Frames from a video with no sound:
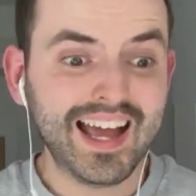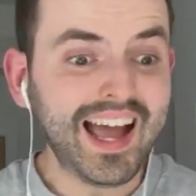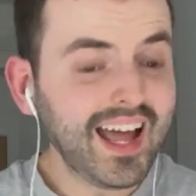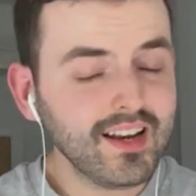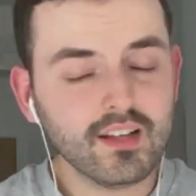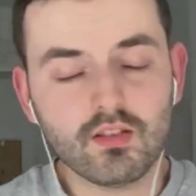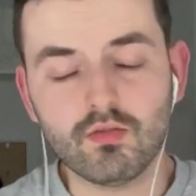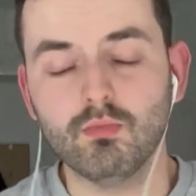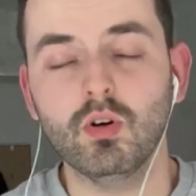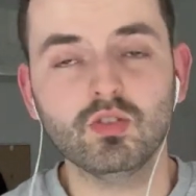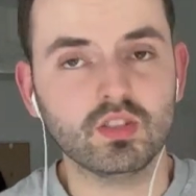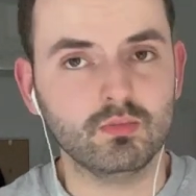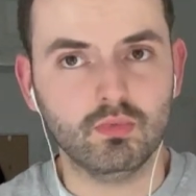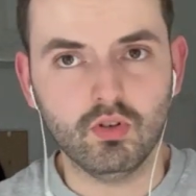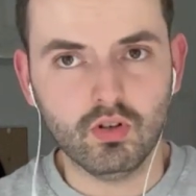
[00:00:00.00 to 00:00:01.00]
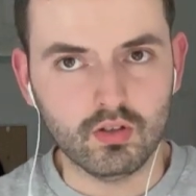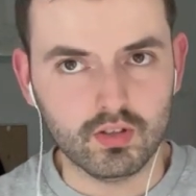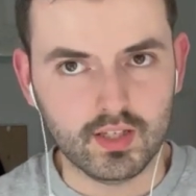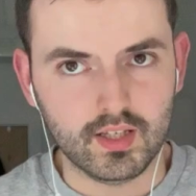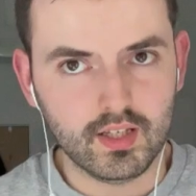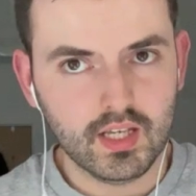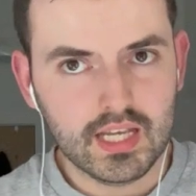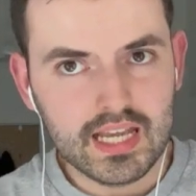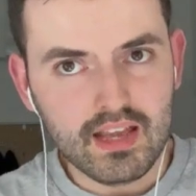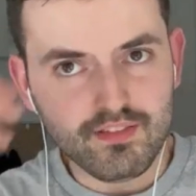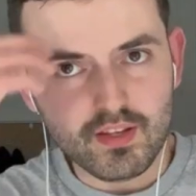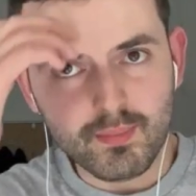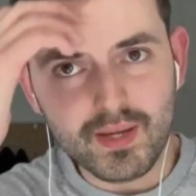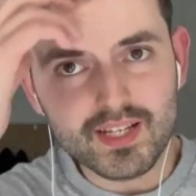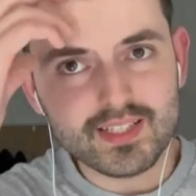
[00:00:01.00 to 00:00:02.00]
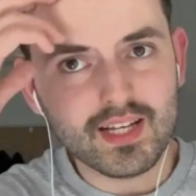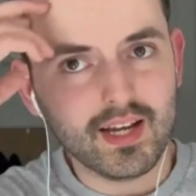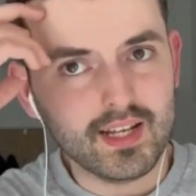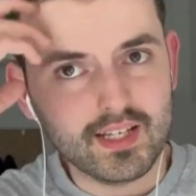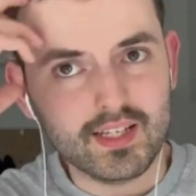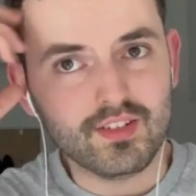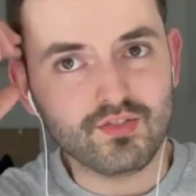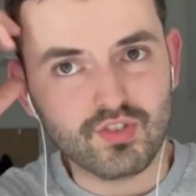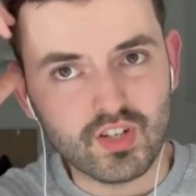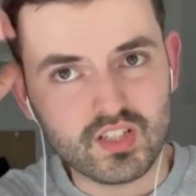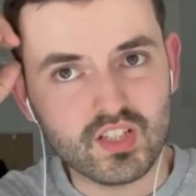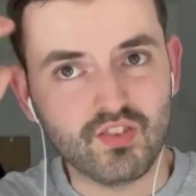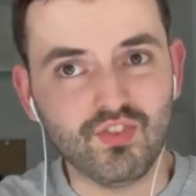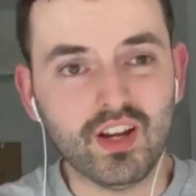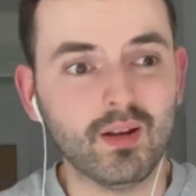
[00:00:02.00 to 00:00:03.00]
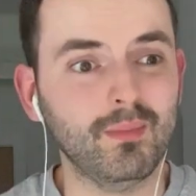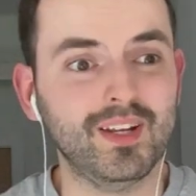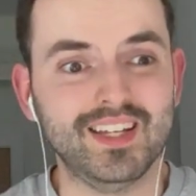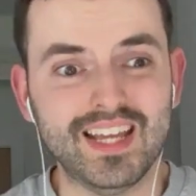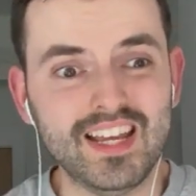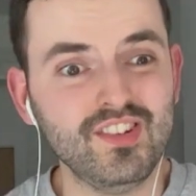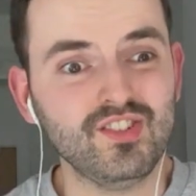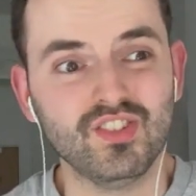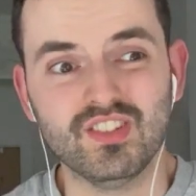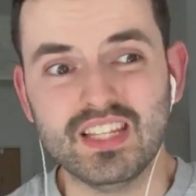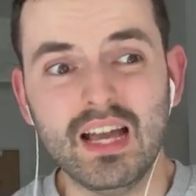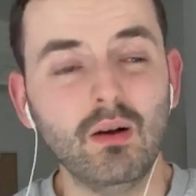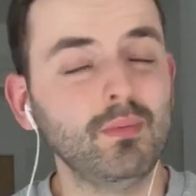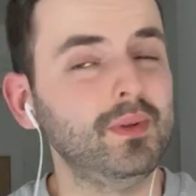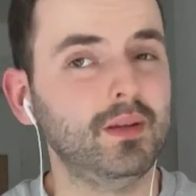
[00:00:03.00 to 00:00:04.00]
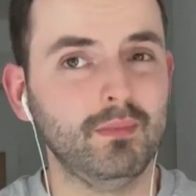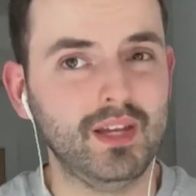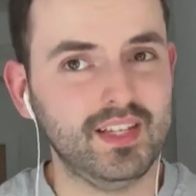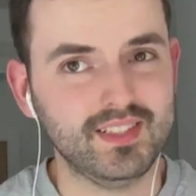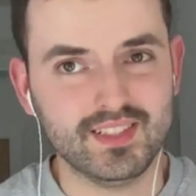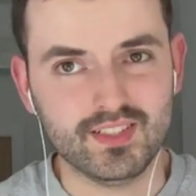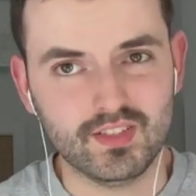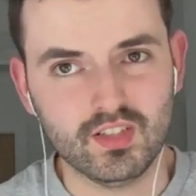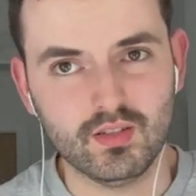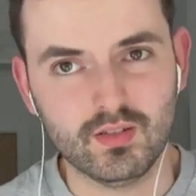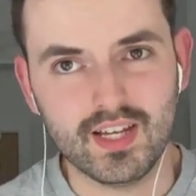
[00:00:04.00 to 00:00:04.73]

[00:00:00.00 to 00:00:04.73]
And most importantly, if you picked out any interesting recommendations, that would be amazing too.